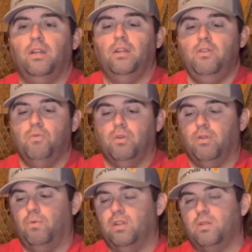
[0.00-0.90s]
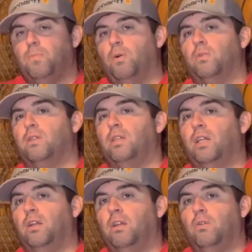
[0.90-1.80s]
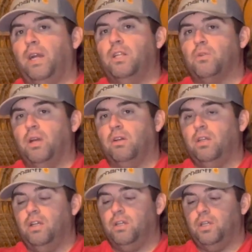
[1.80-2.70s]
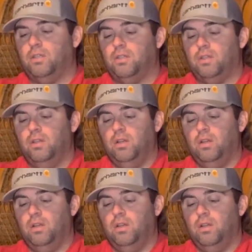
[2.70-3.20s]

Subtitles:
you were the ones posting great trail conditions.